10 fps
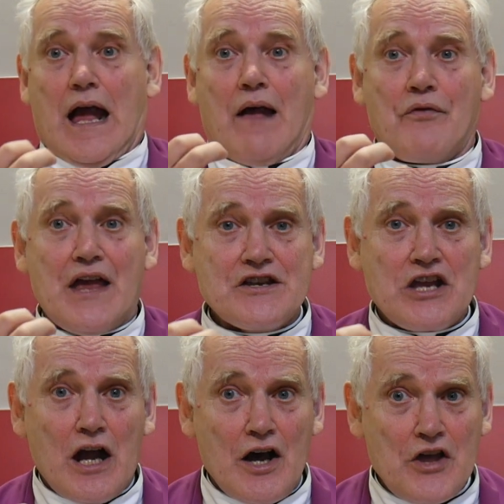And then
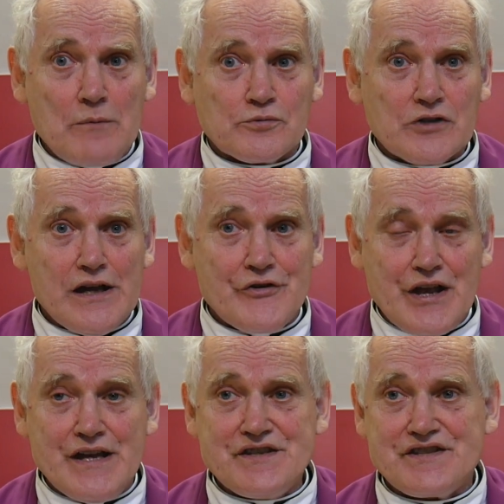the other prayer
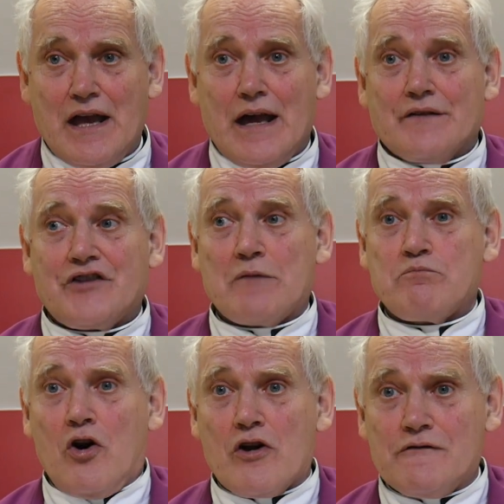is that
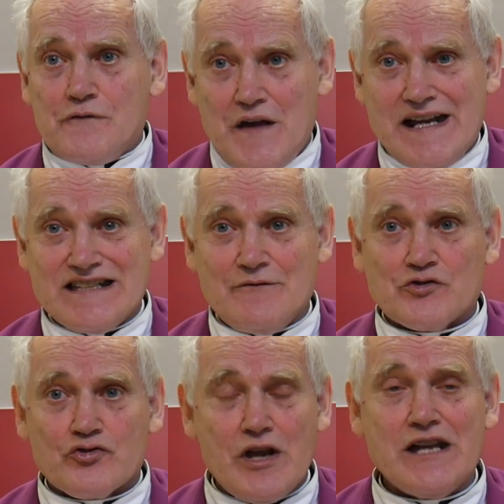more
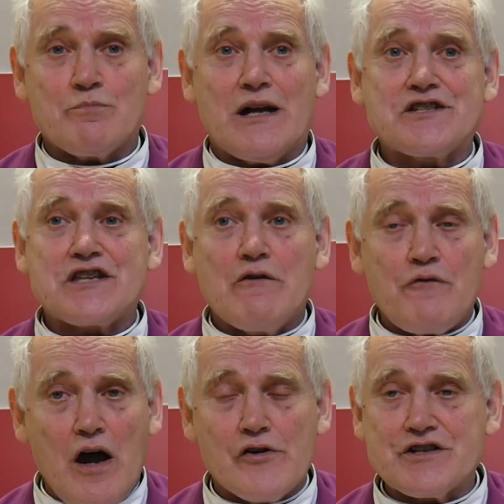effective treatments
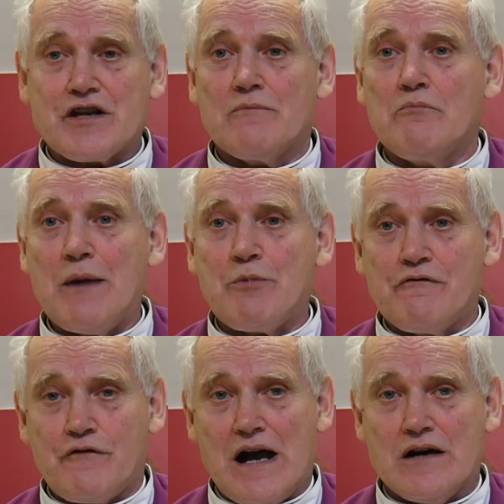for it may be
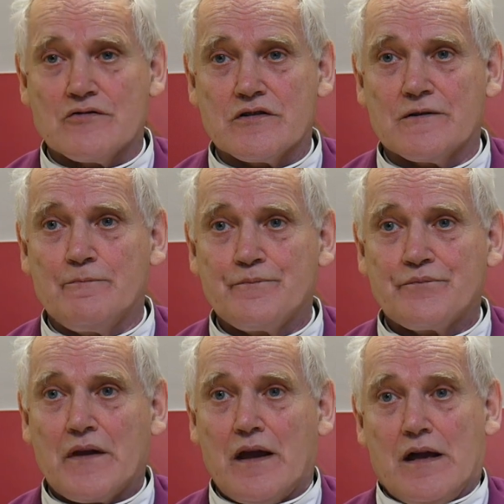found.
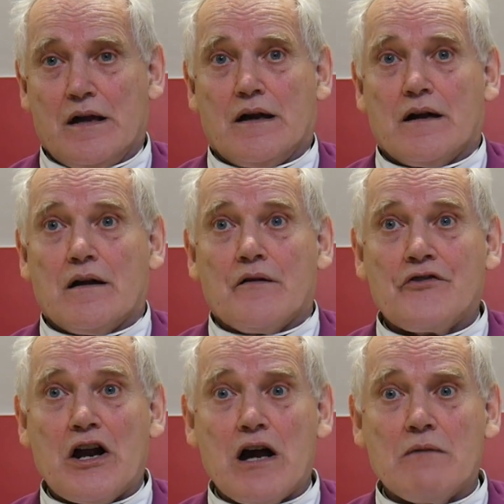
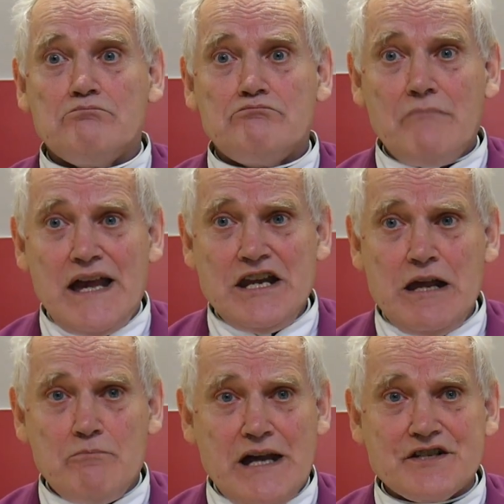There are
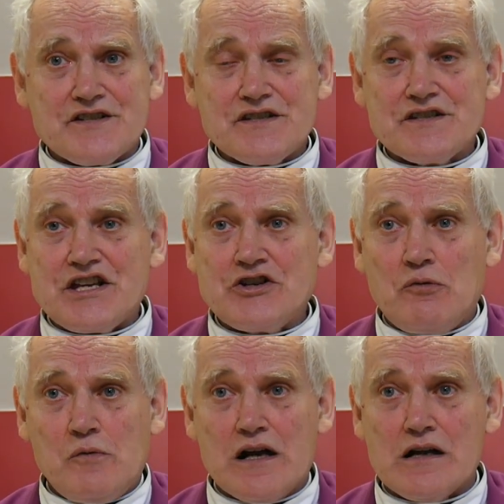many medicines in the
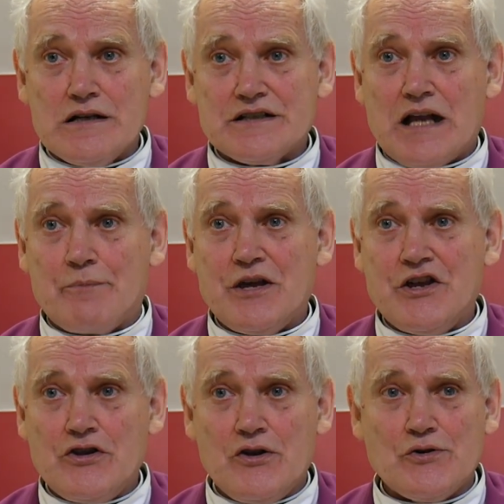world that are
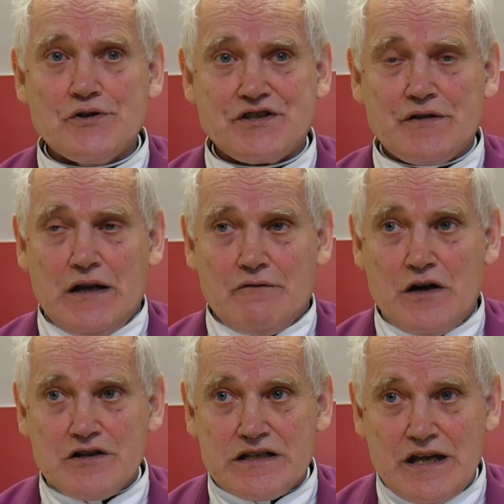being used
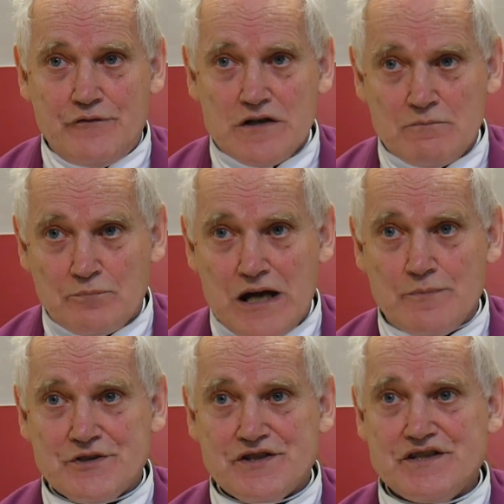for different
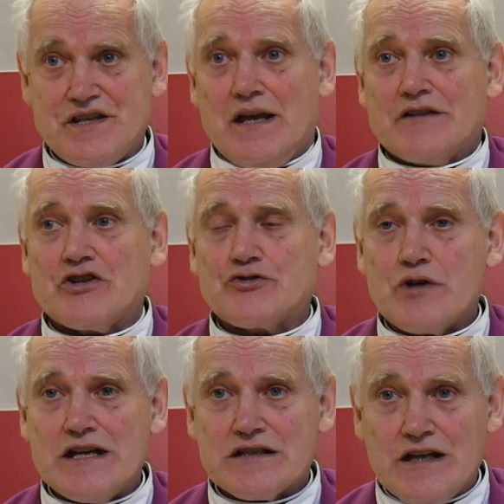purposes to
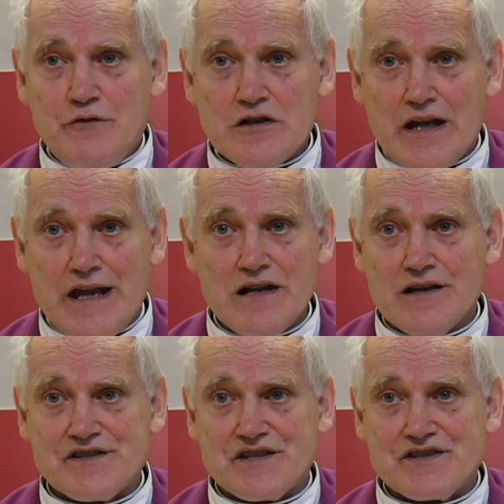treat different
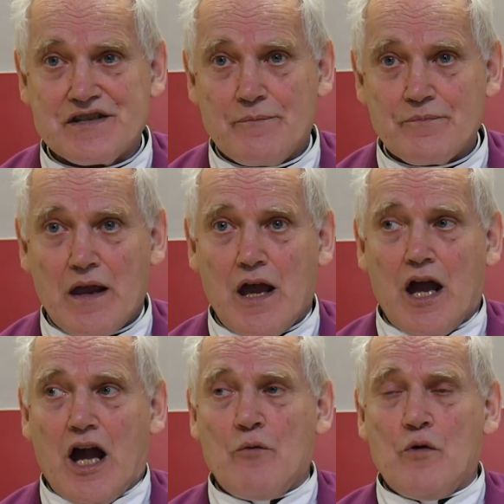illnesses.
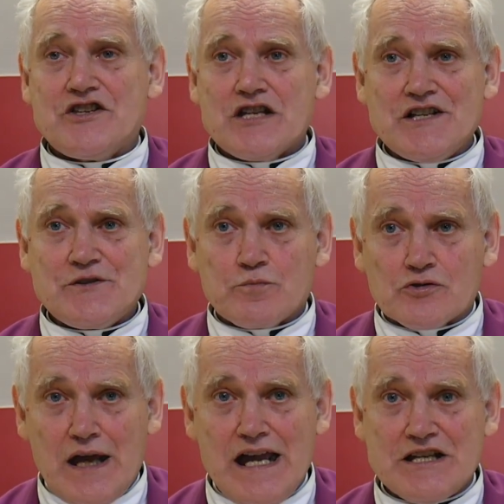And we just
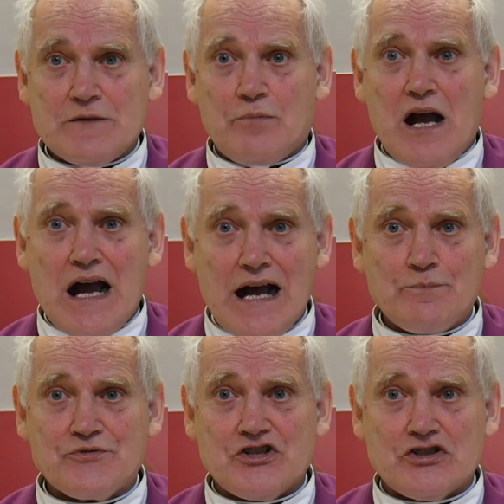pray that
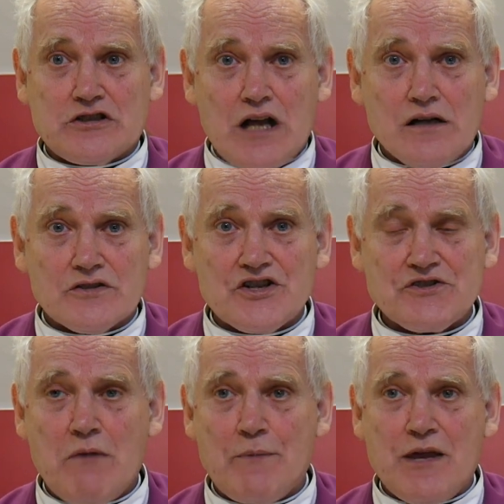perhaps the
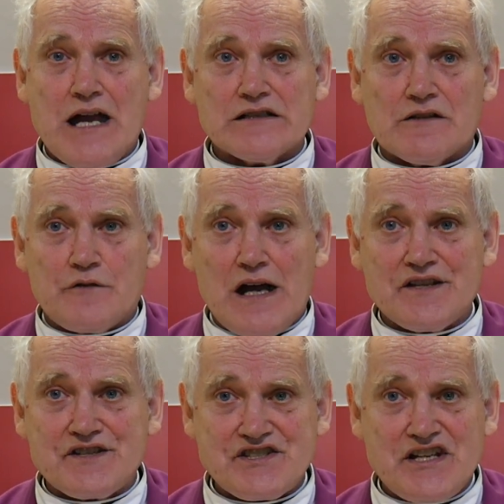doctors may be able to
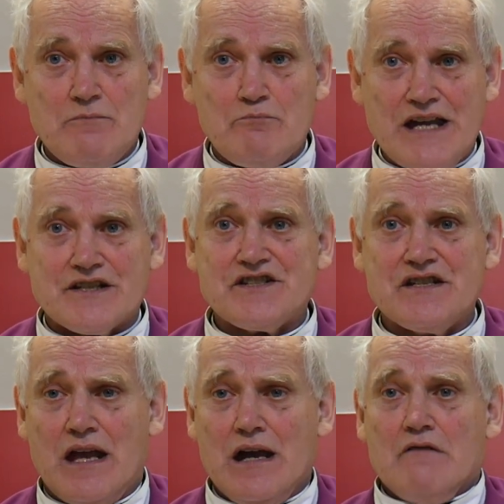find some
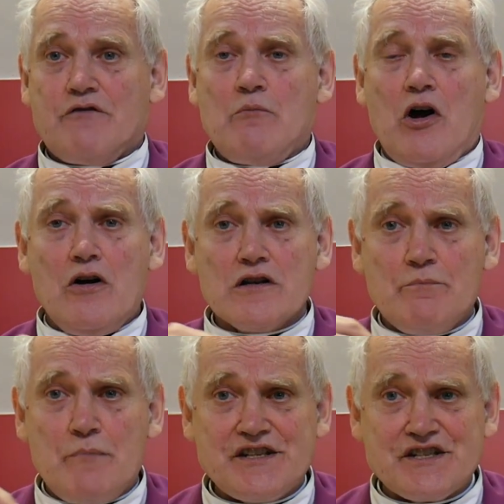medicine from all the
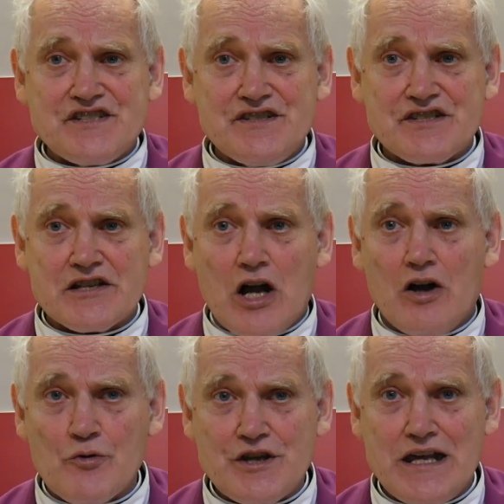medicines that
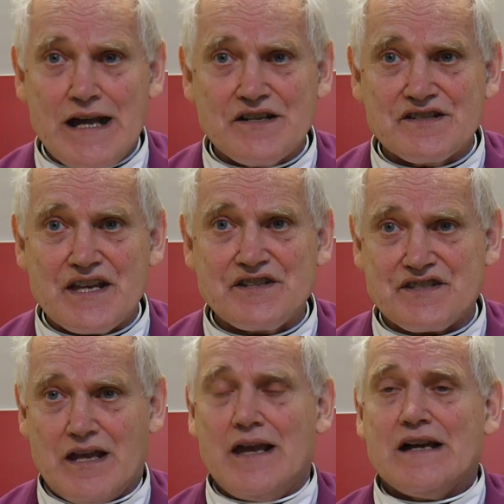already
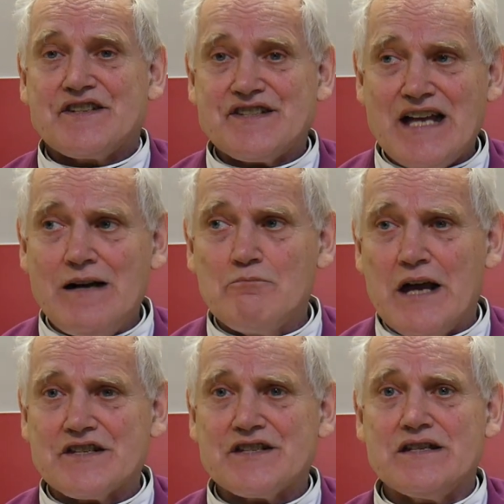exist, some
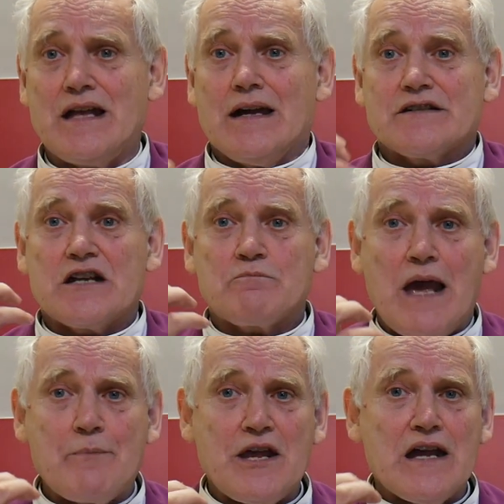medicine that
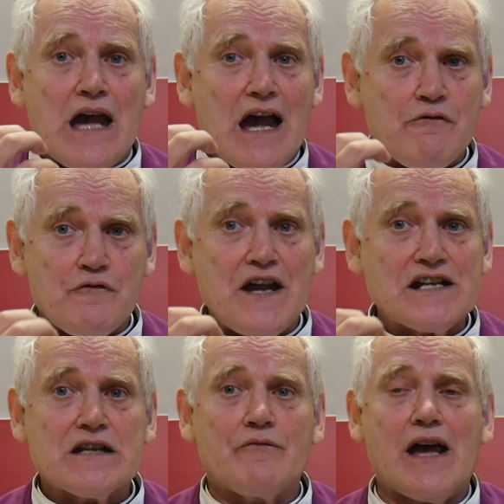may be
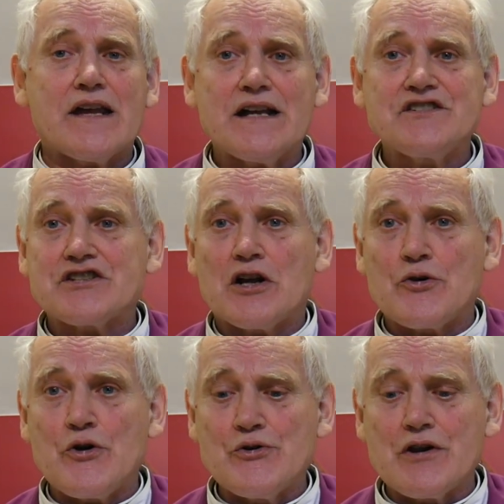effective against the
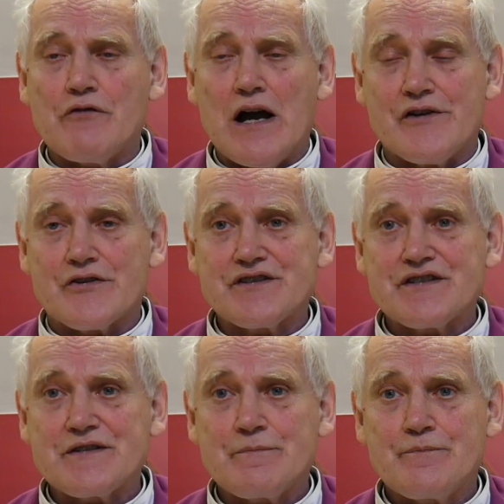
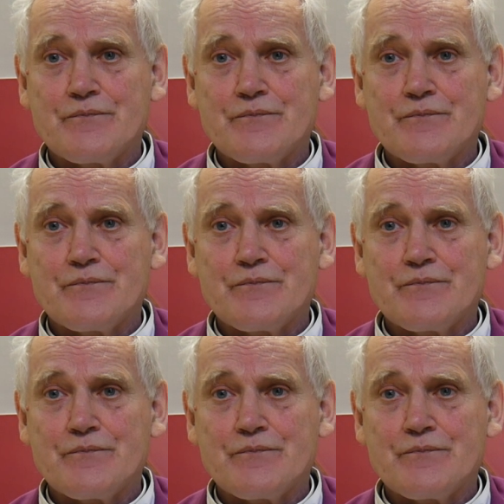coronavirus.